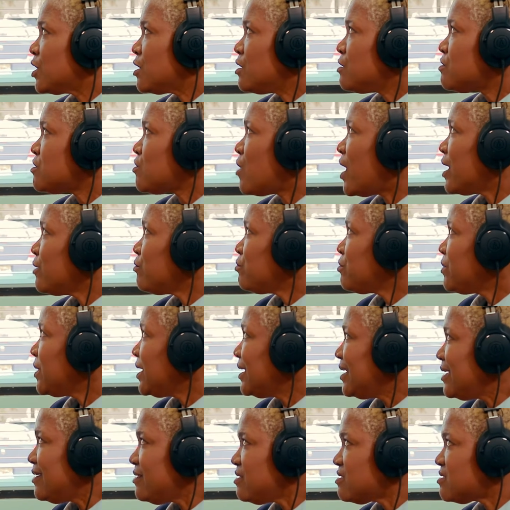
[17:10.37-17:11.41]
So I
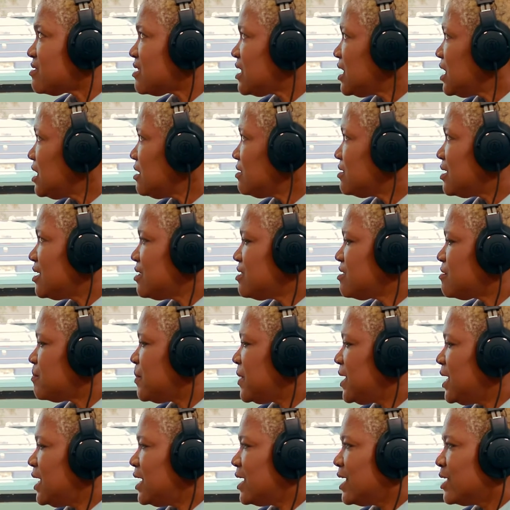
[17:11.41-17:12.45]
really see this
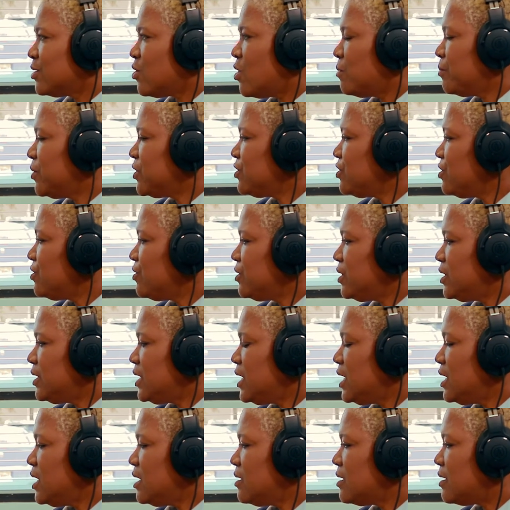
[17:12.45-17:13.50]
being an
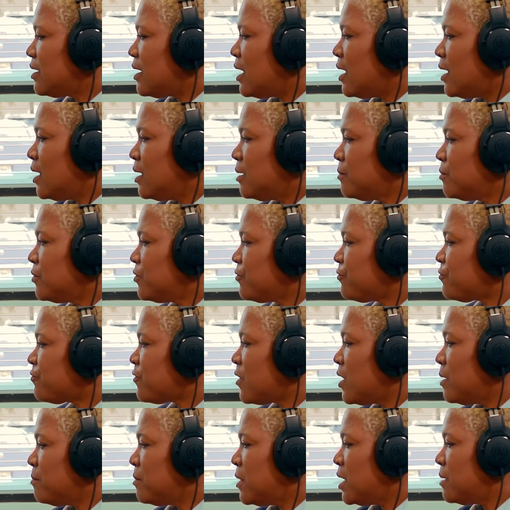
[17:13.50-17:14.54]
opportunity um,
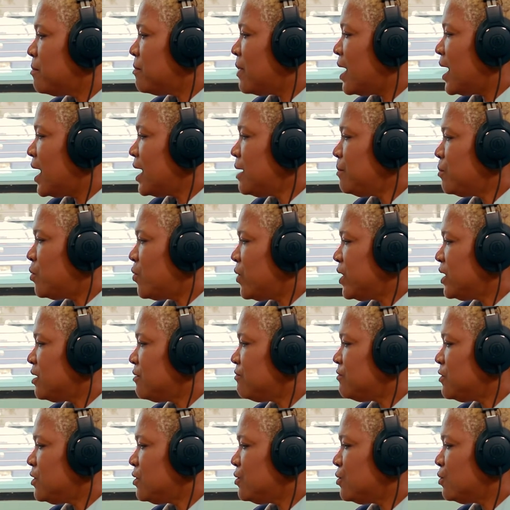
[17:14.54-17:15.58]
from my point of
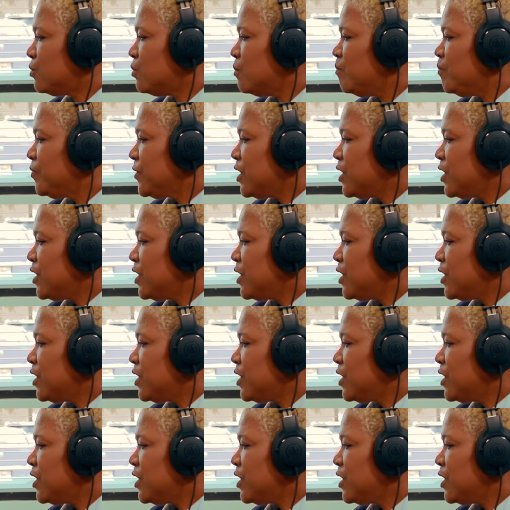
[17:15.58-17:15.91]
view